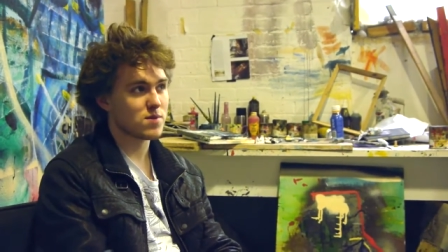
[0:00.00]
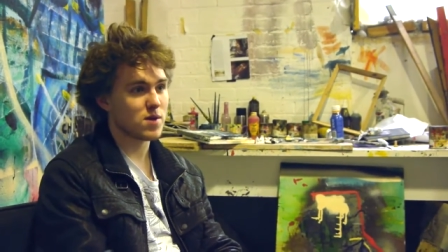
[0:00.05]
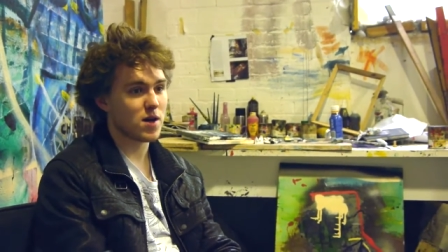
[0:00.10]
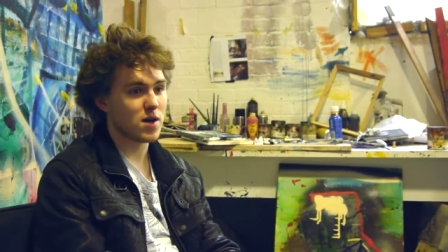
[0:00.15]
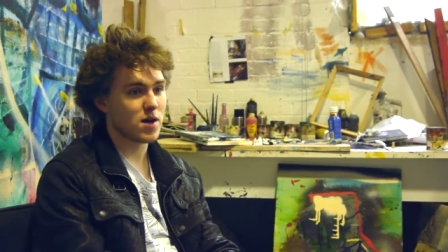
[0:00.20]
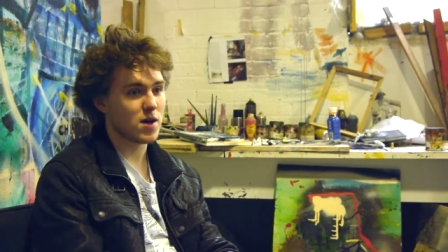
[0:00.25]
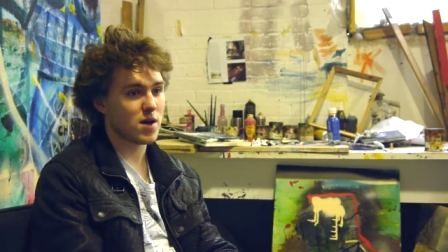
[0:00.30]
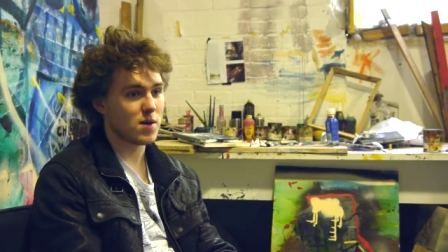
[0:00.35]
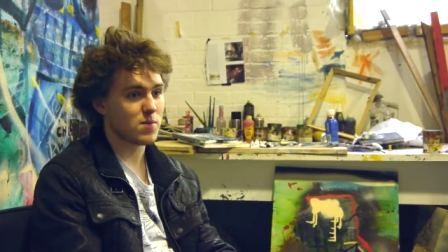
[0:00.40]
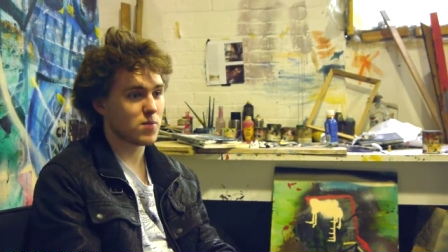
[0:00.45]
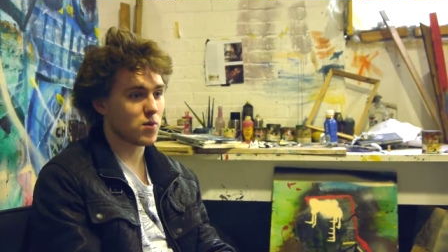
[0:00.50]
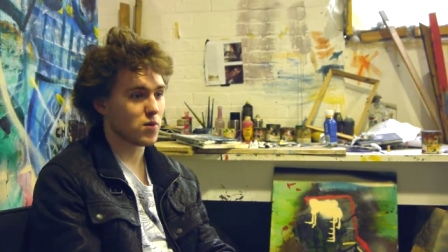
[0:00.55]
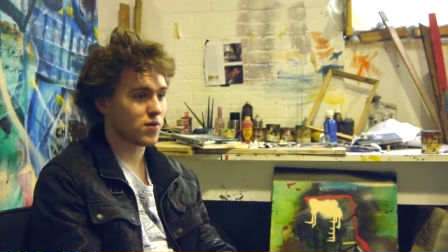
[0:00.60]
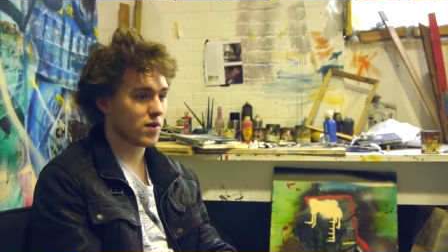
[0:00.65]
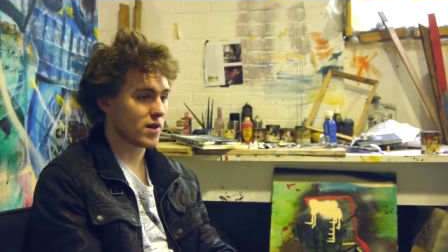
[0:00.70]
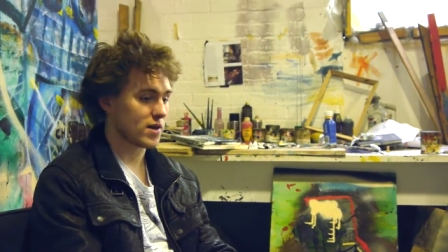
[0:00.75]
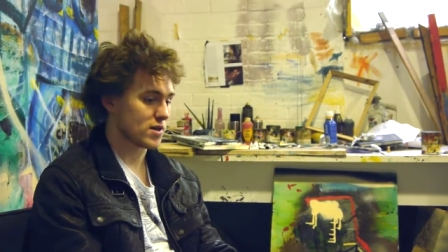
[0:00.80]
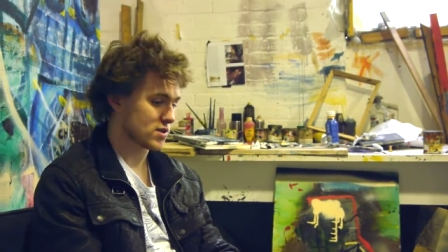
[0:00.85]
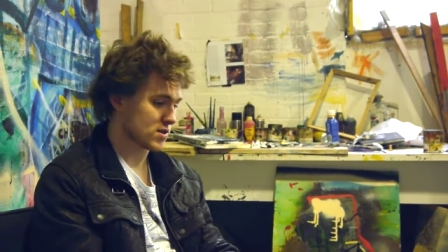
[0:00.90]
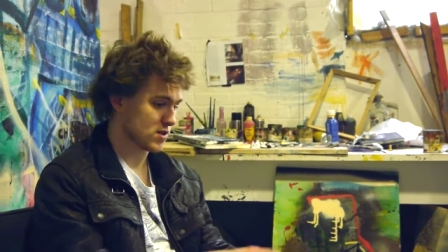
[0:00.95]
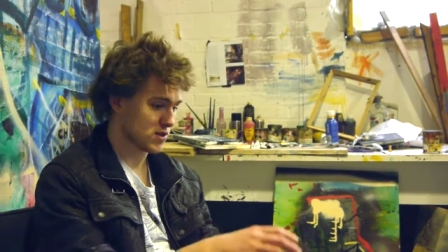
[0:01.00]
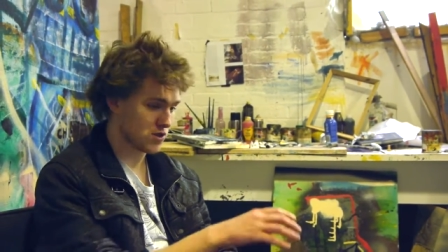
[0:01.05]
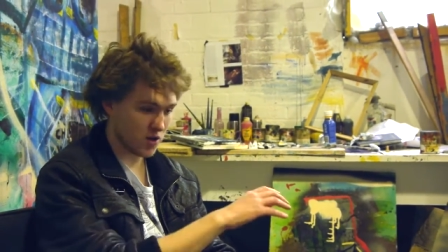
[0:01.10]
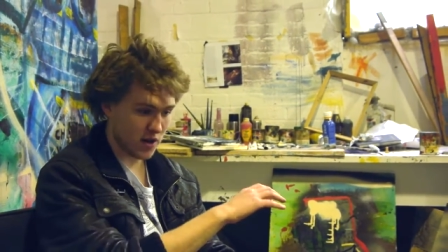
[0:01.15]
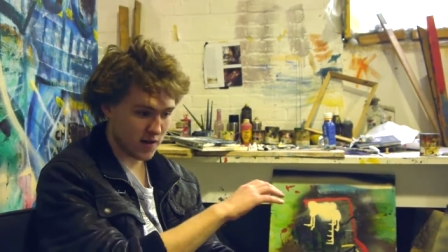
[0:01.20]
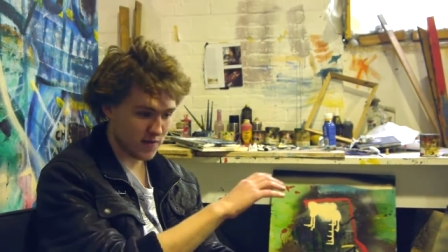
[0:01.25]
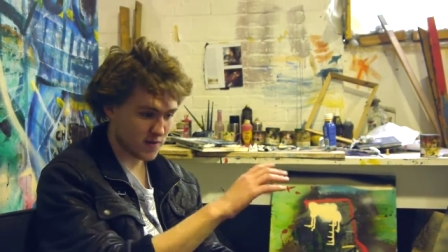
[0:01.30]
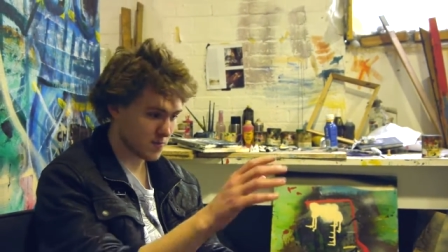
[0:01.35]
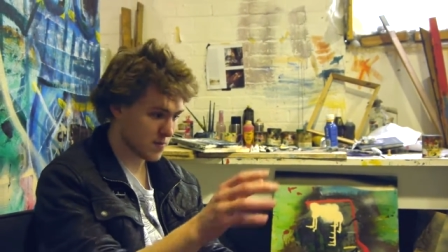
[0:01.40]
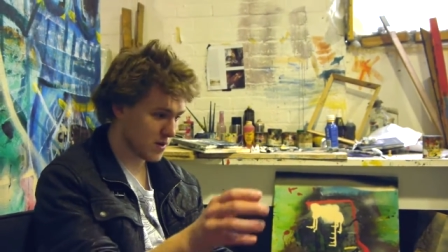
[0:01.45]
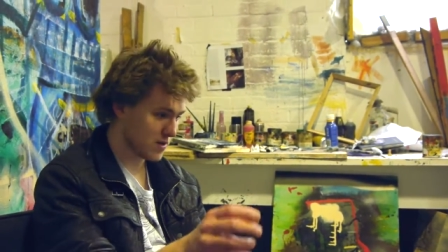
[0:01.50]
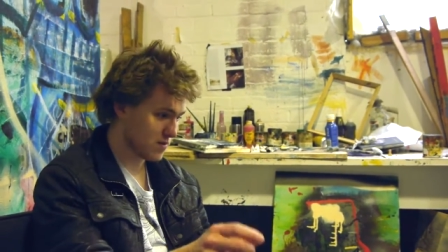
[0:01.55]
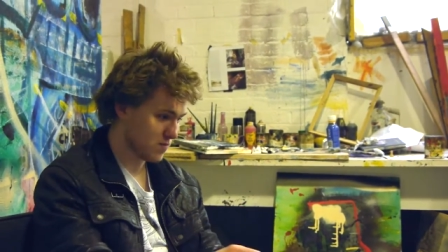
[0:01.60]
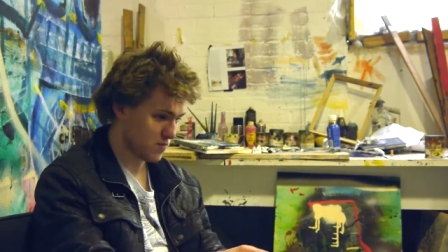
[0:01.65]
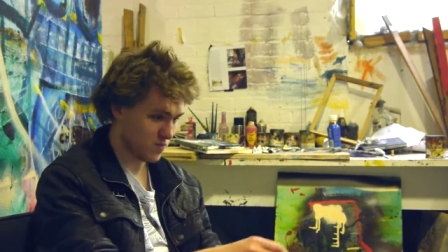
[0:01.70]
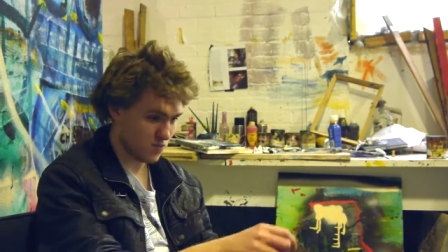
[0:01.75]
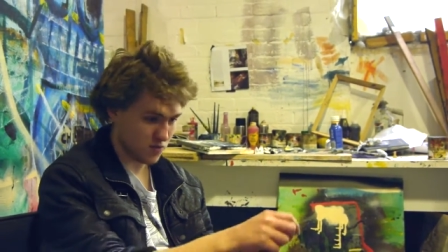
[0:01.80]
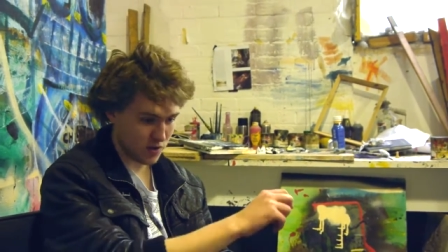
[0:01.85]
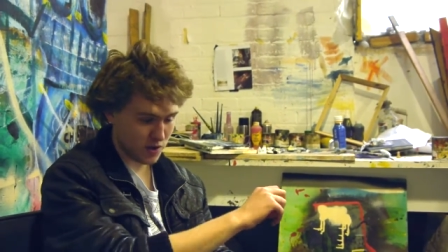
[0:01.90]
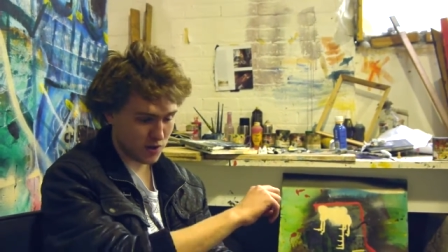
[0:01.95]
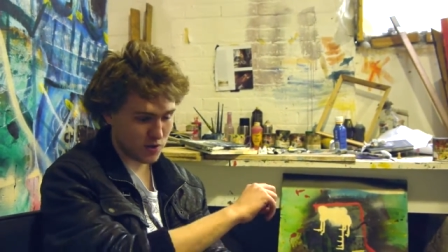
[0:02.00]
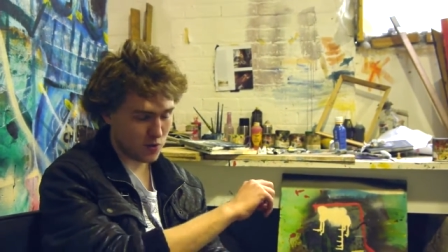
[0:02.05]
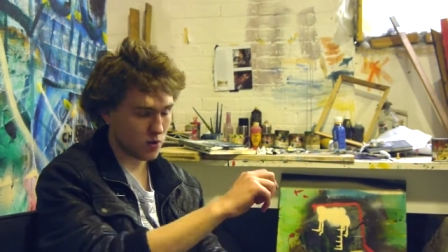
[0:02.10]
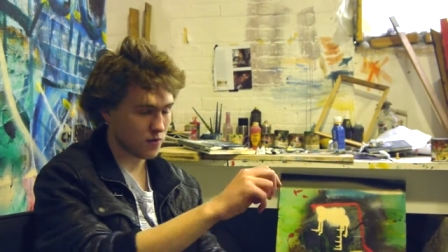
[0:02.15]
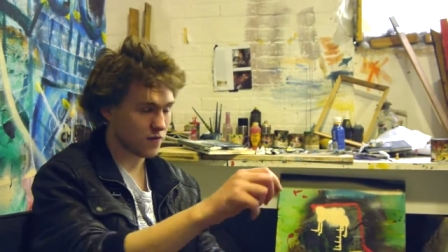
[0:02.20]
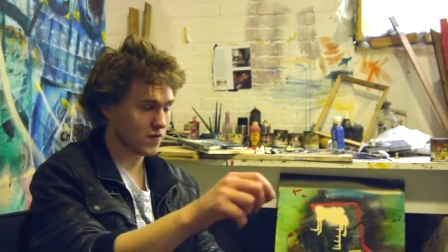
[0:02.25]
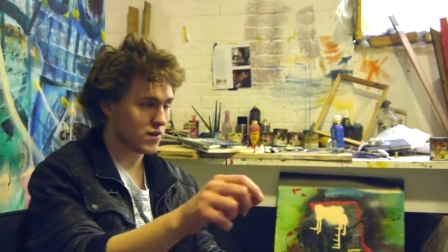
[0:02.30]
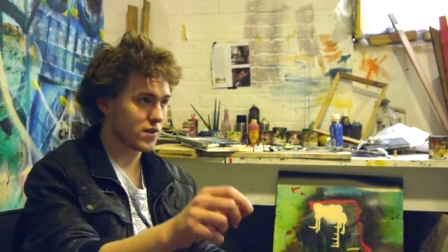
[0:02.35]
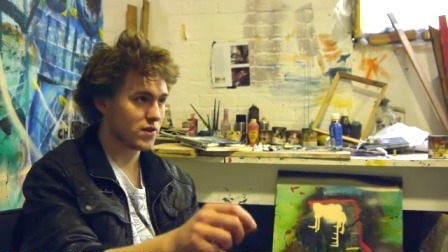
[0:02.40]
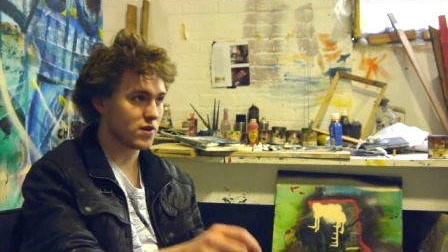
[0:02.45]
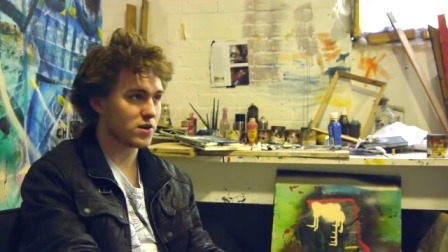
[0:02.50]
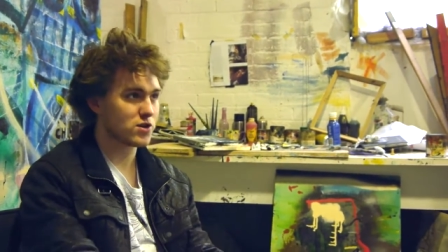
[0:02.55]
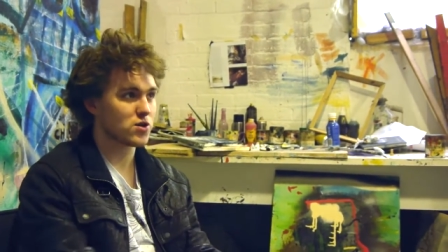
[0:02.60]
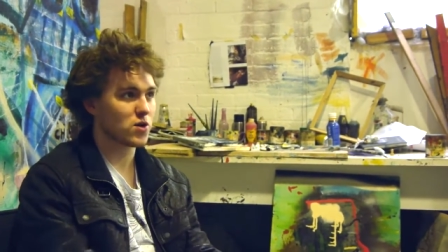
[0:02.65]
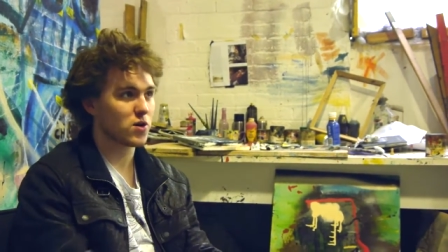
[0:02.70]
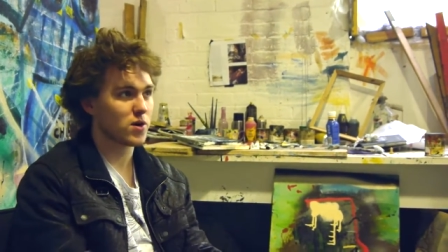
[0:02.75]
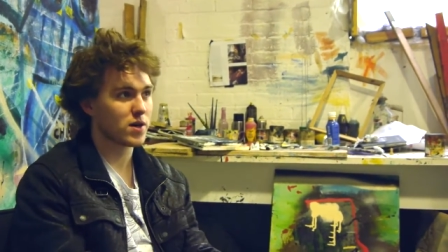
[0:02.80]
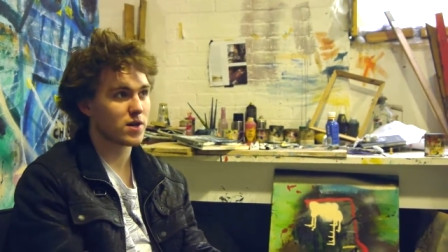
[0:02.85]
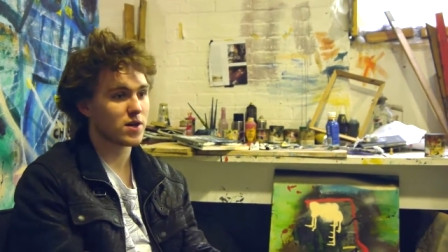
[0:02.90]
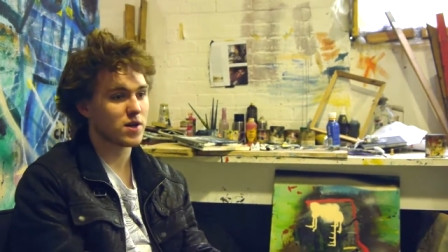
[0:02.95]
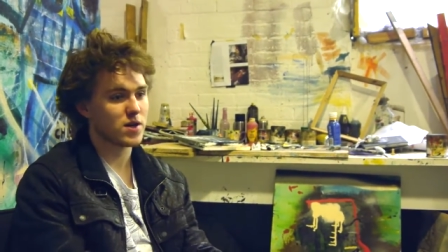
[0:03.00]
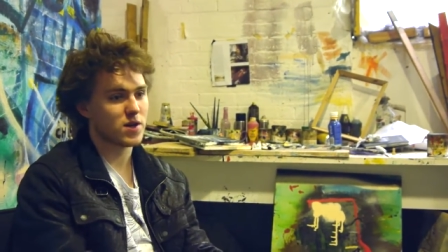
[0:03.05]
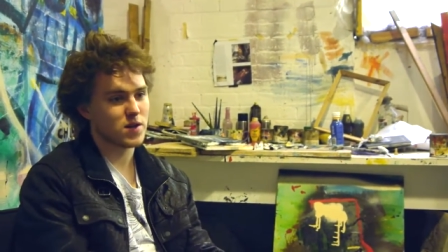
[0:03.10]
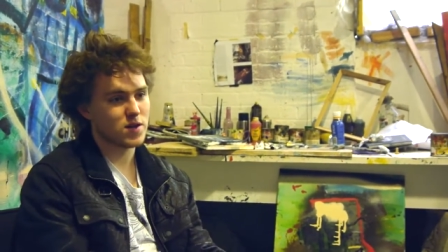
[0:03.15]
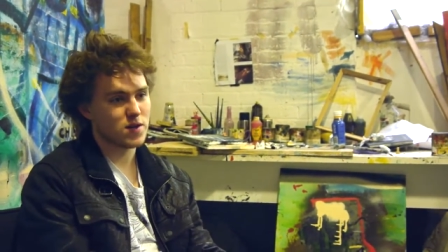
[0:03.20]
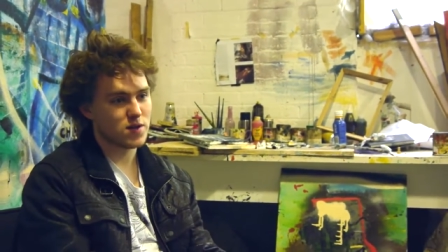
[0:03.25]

both excellent draftsmen, really confident in their drawing,